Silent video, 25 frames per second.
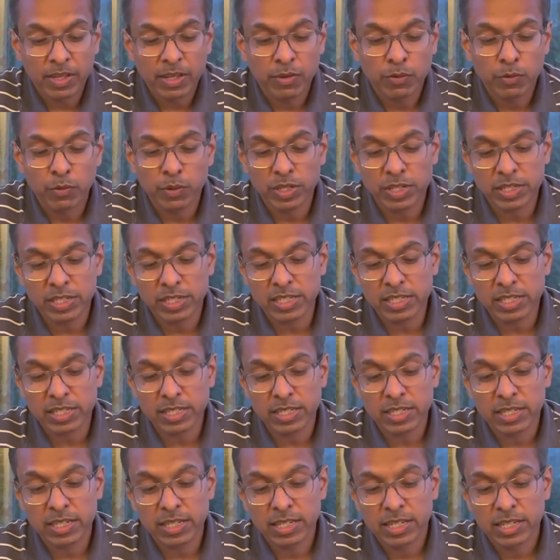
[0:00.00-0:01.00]
which is
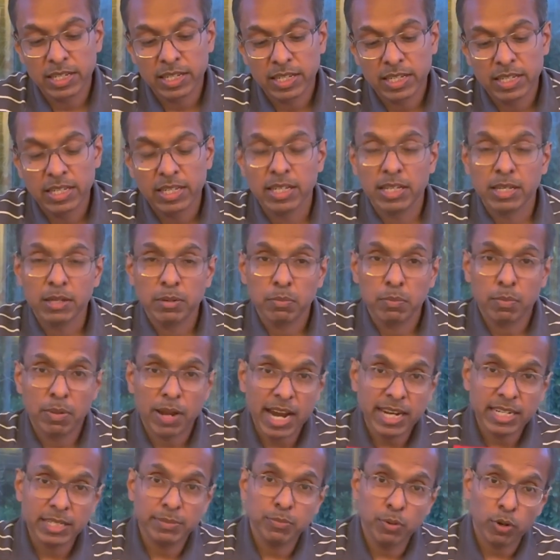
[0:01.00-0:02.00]

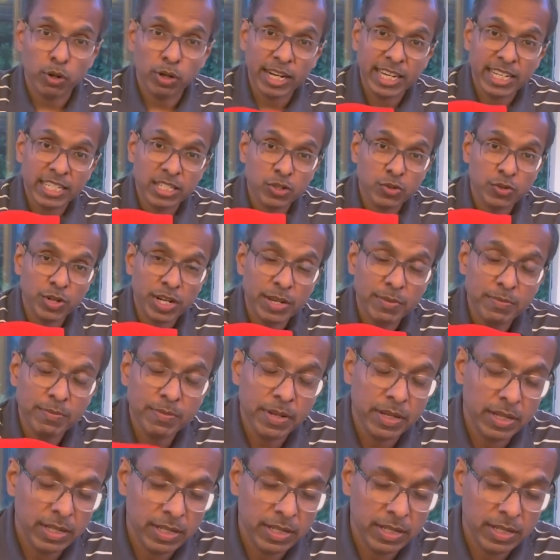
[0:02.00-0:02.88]
Platypod Extreme.